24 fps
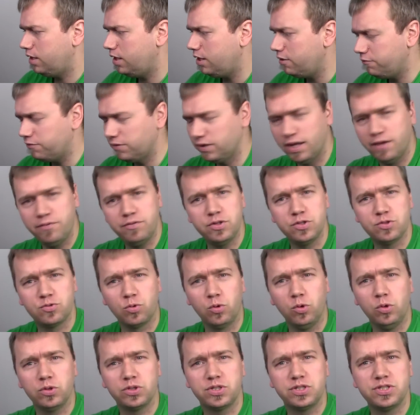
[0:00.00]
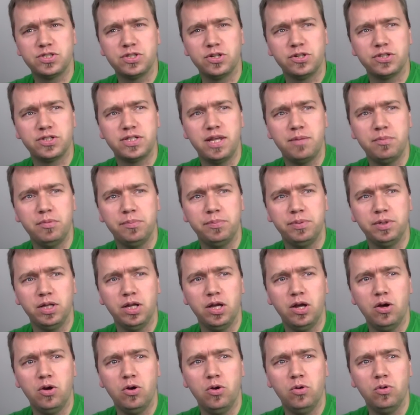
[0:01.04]
11 is rolled, consult the table
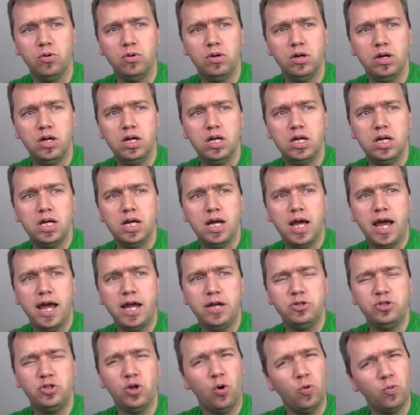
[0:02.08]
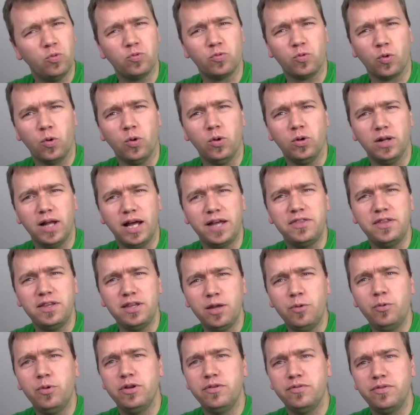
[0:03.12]
below, and don't roll. I think
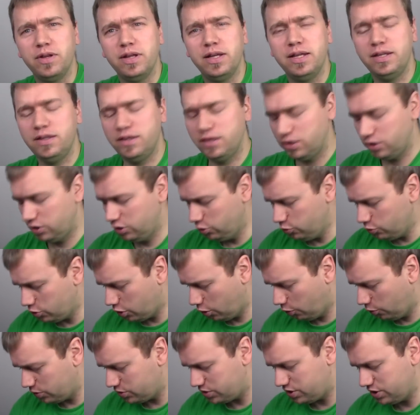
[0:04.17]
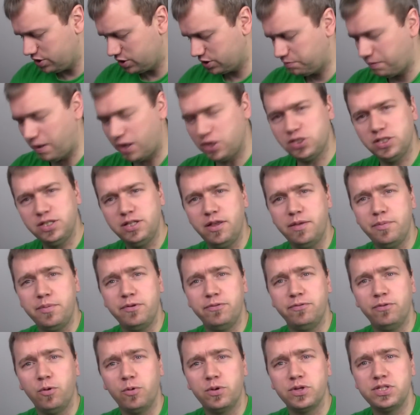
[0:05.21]
they would have, the new codices especially, they've been
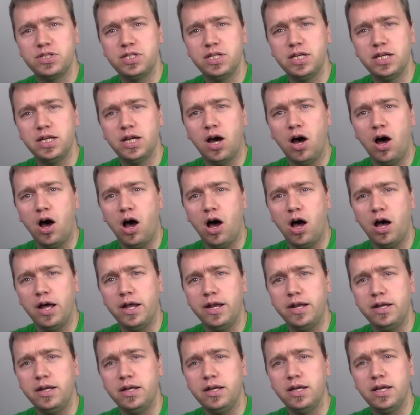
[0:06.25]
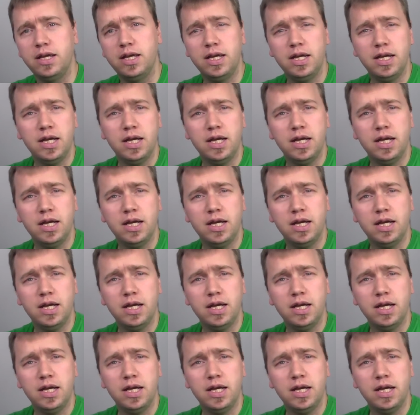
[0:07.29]
focusing on